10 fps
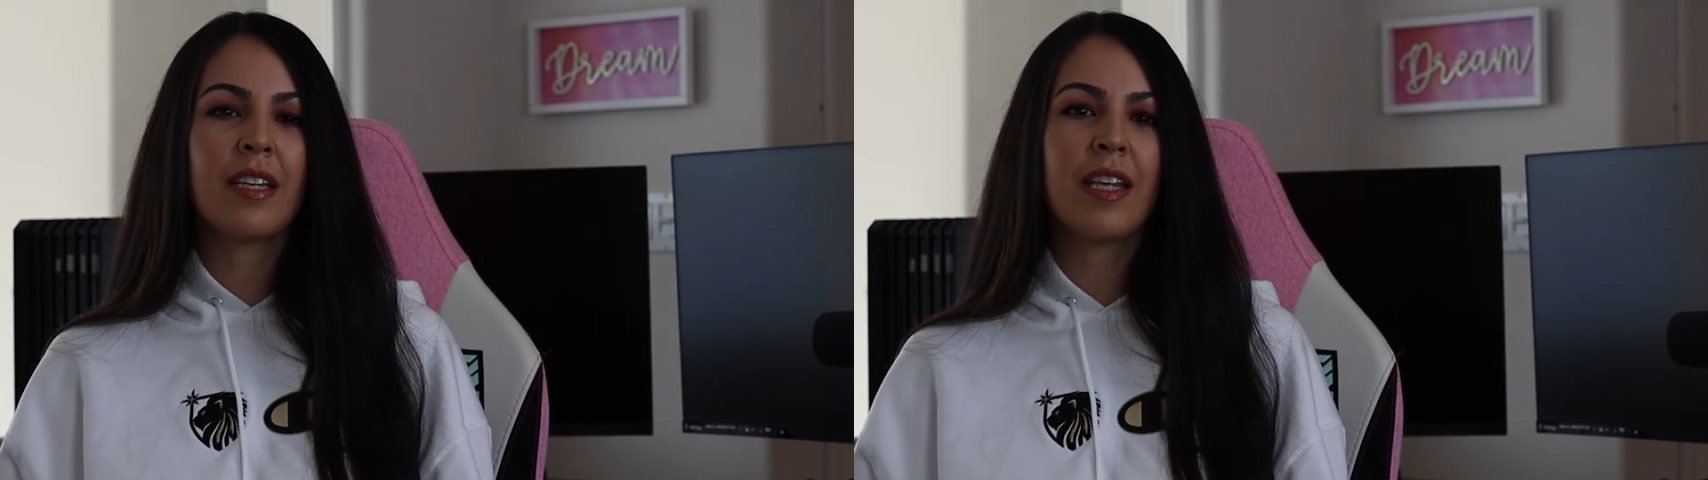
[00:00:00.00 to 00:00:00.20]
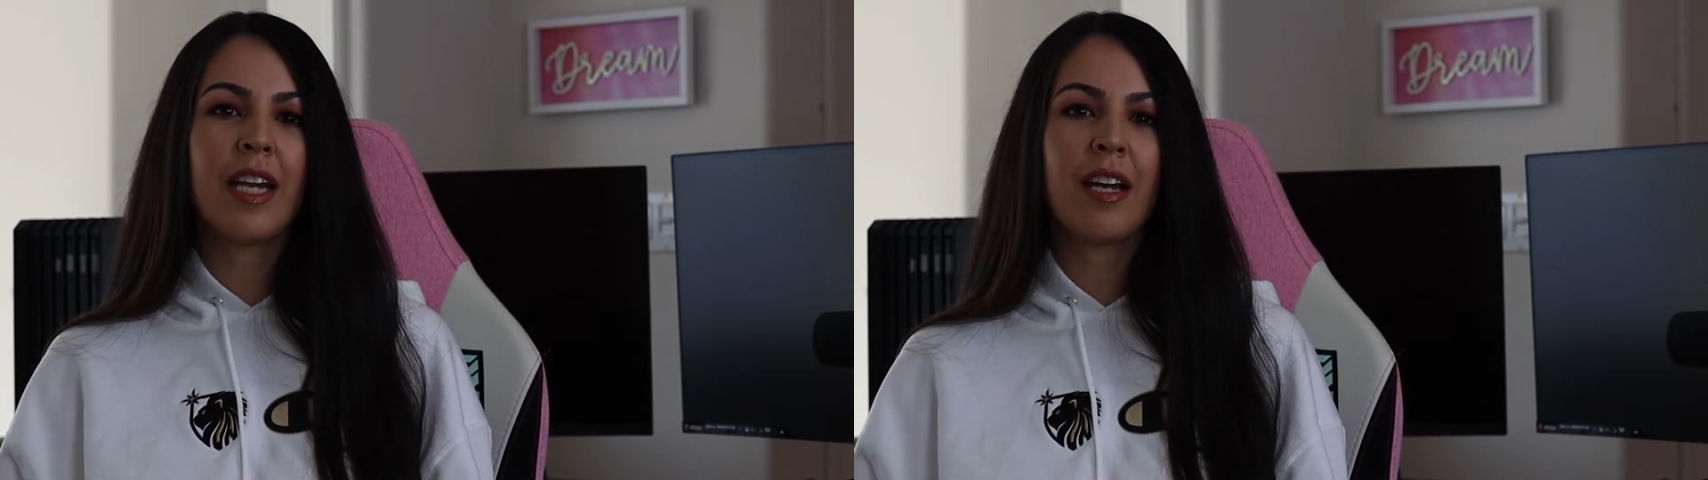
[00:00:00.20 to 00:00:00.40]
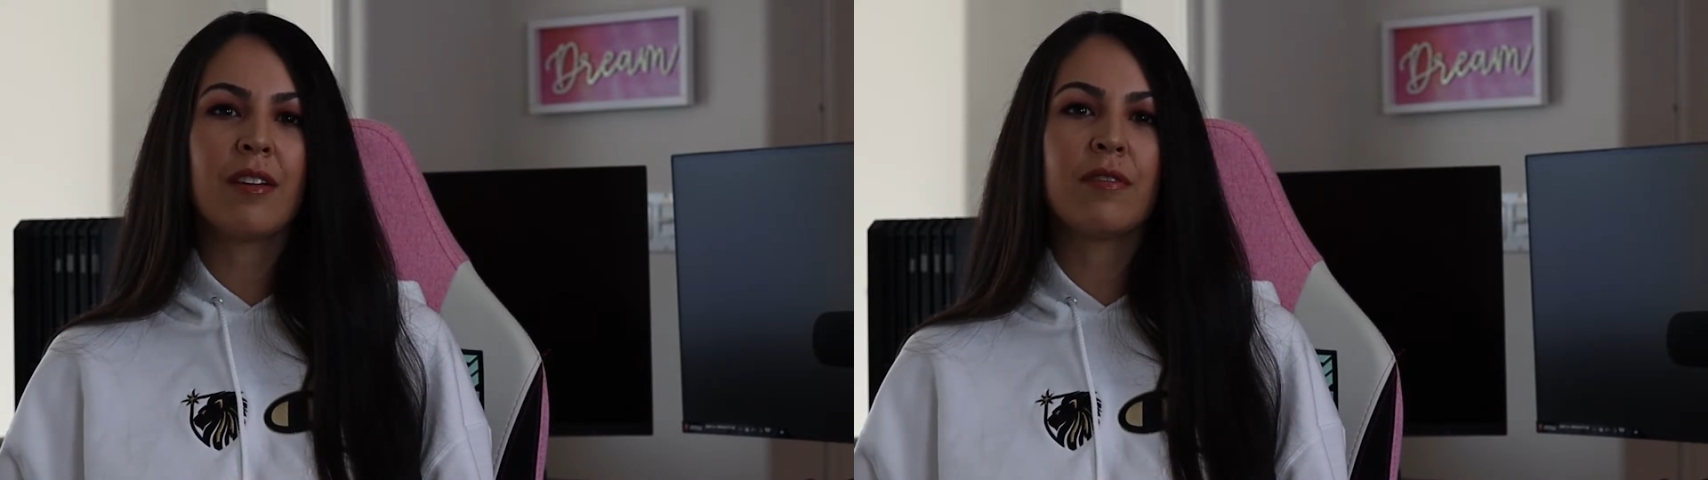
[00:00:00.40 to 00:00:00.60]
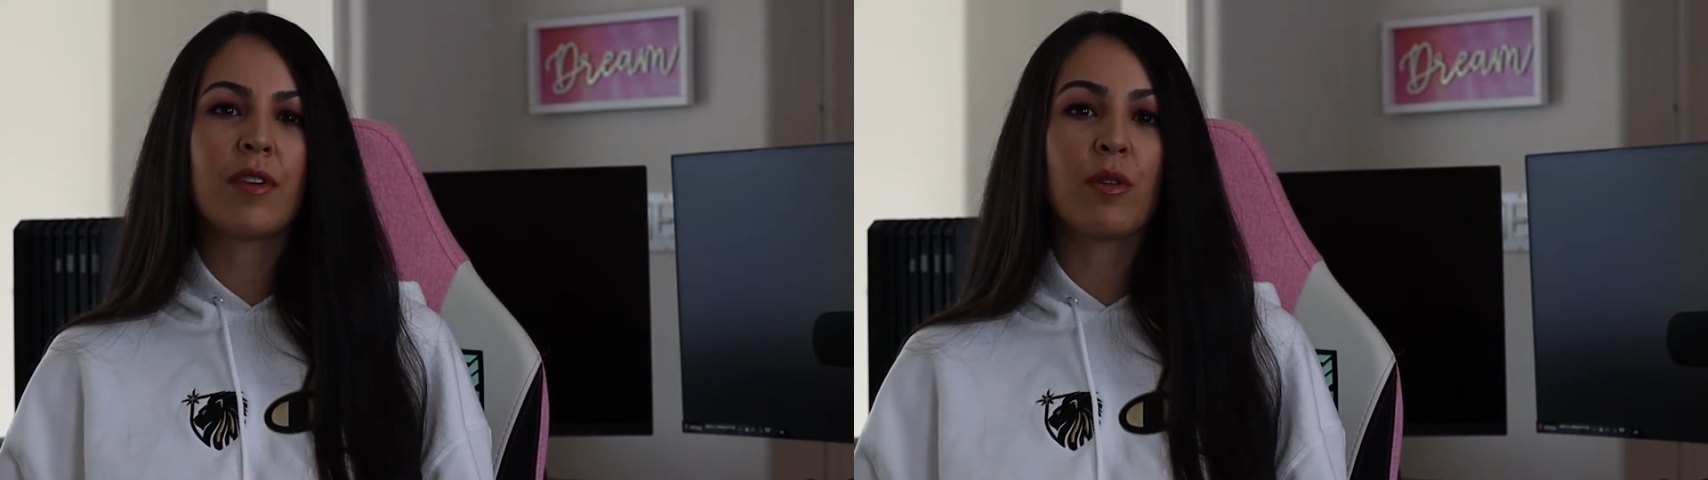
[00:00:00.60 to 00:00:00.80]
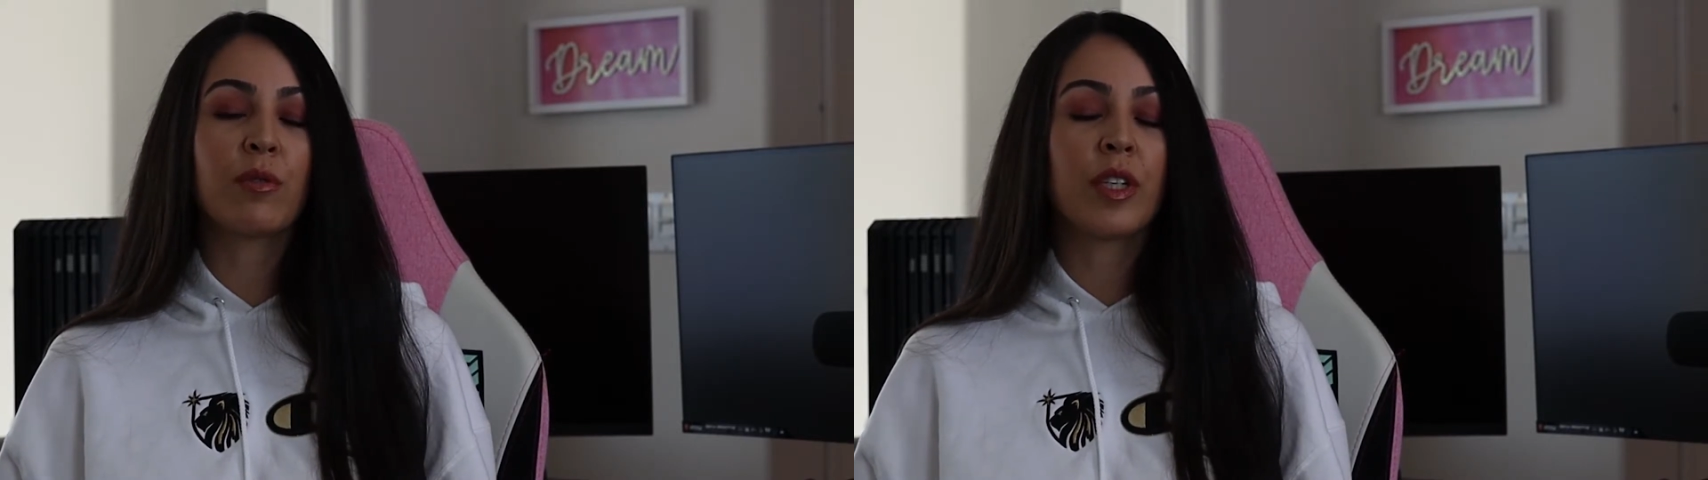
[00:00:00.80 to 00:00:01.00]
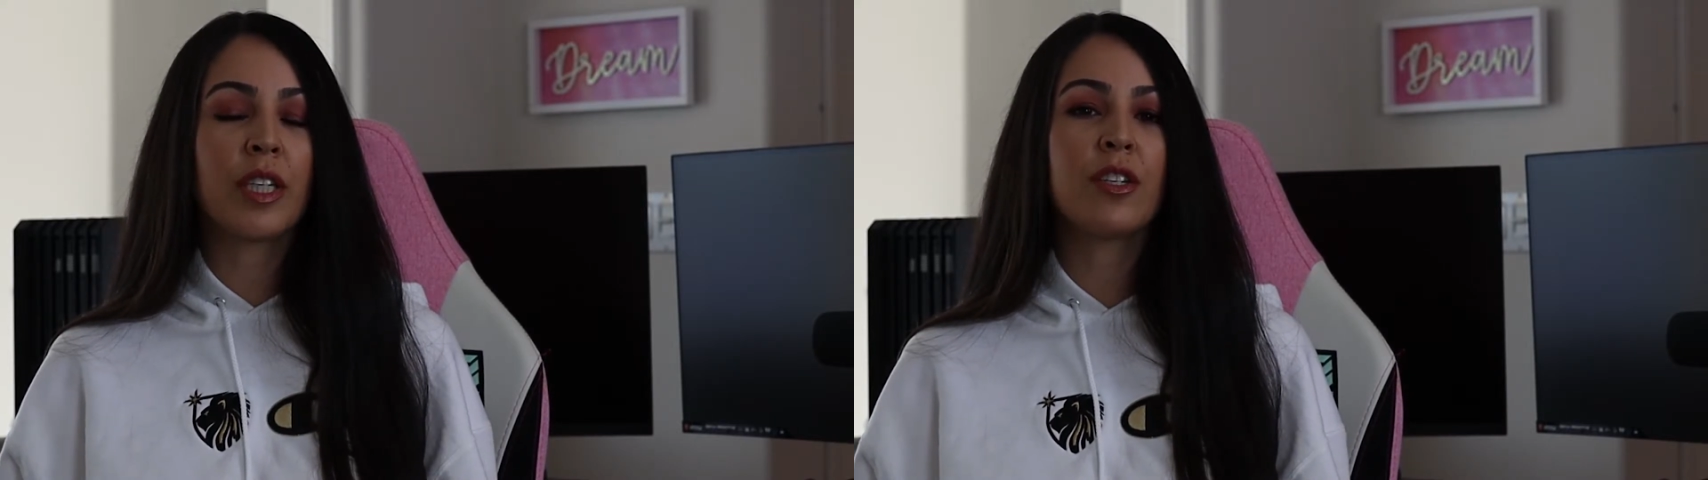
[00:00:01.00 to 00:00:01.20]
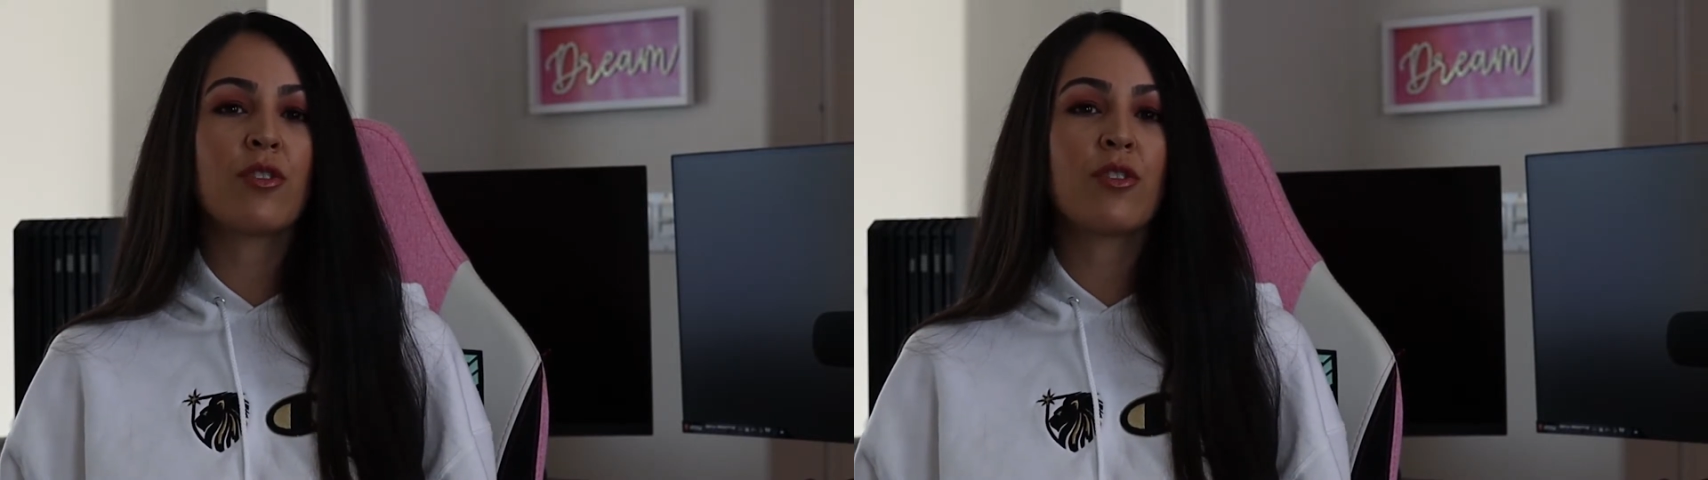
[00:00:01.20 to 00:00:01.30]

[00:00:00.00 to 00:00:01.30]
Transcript: and they have a really